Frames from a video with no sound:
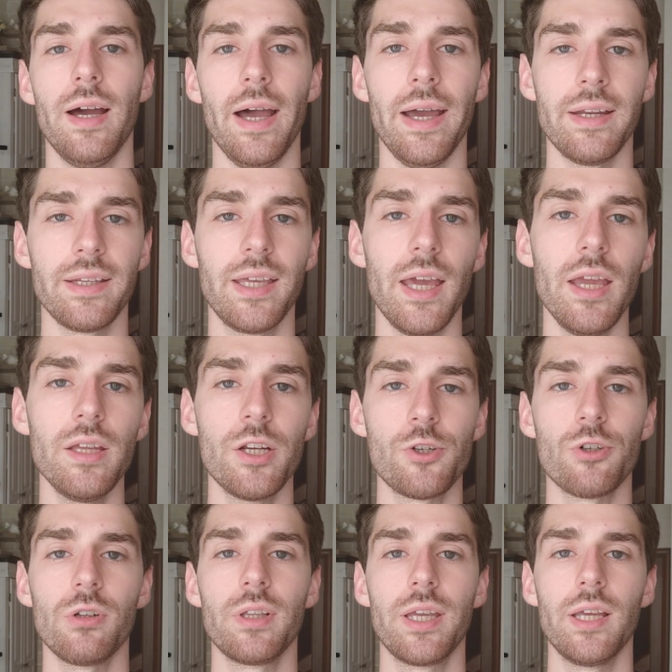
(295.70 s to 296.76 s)
NK,
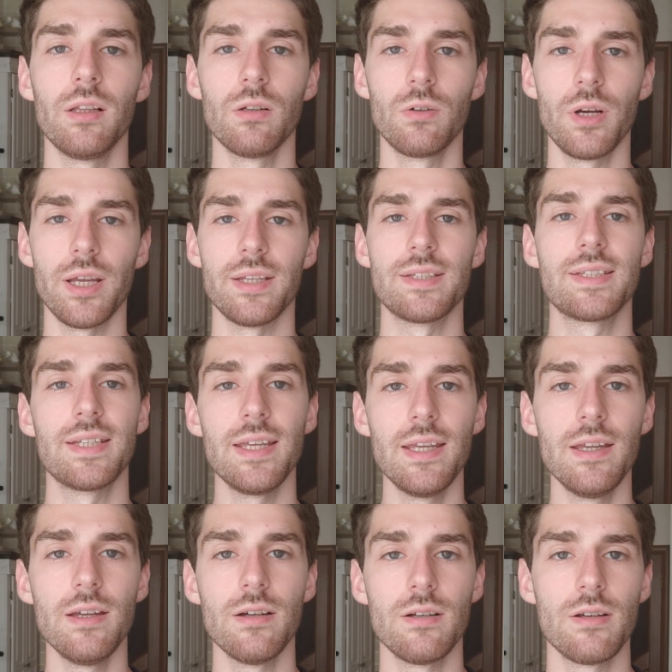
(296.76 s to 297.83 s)
natural killer, and
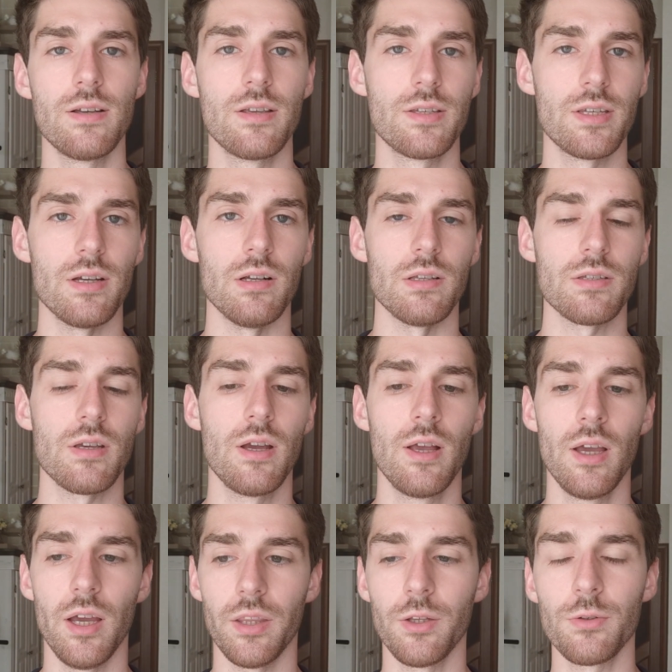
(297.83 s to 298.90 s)
T cells.
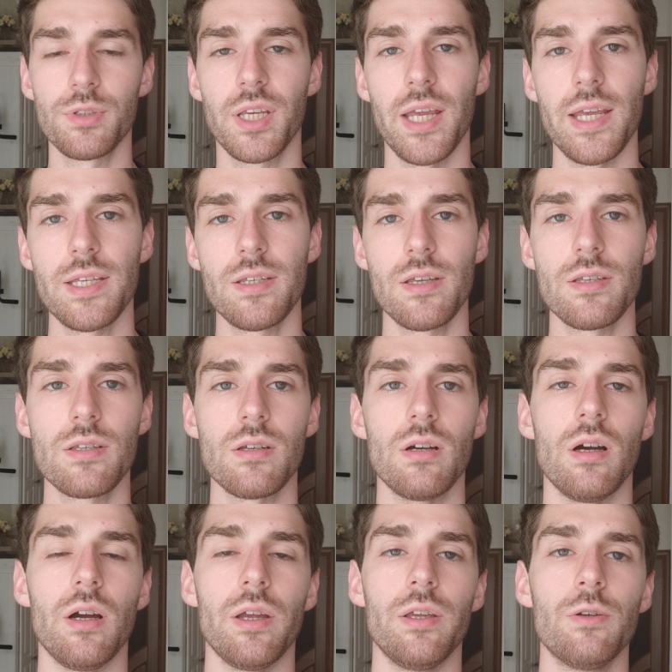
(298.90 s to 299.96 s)
And those cases
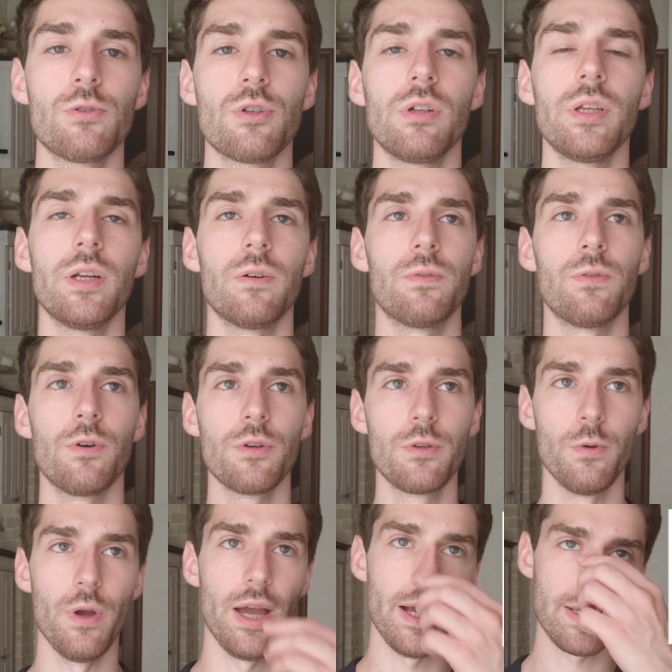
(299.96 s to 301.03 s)
are usually referred
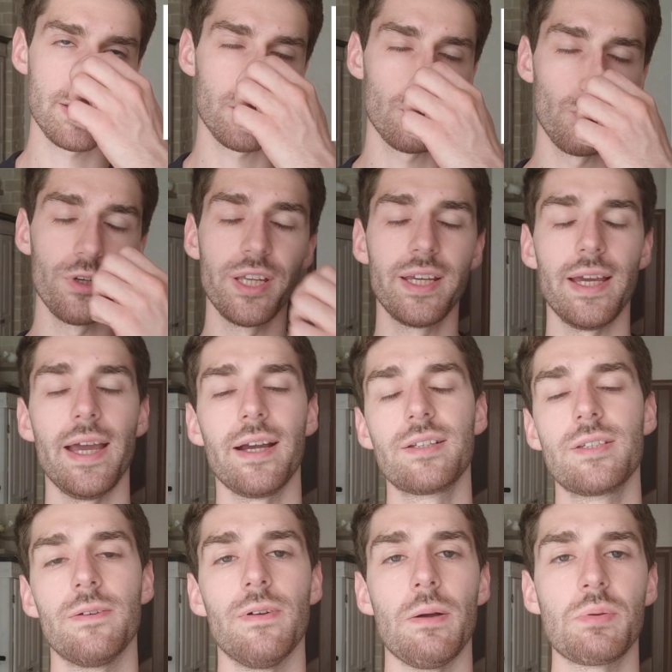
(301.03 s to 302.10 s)
to as chronic
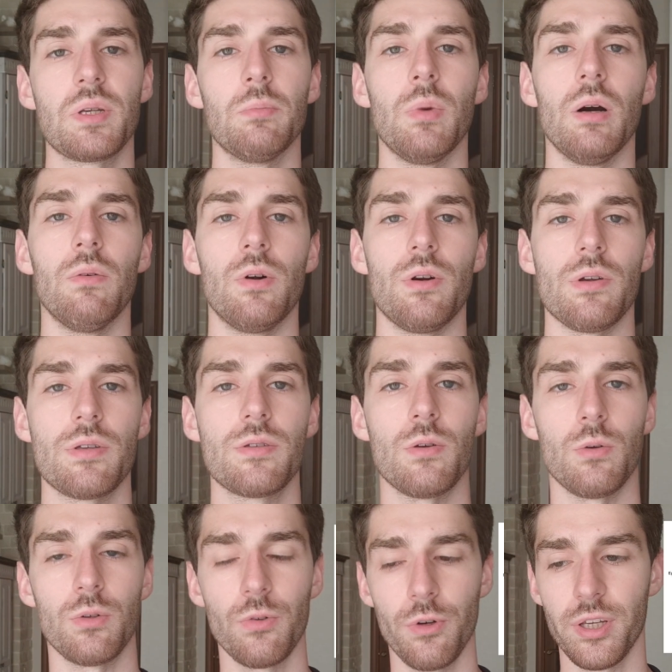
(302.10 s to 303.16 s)
active Epstein-Barr virus. So
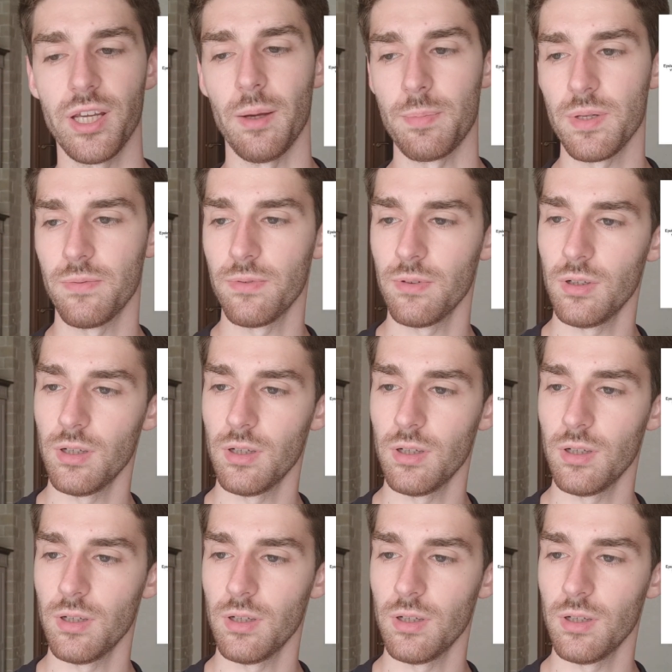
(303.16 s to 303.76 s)
chronic active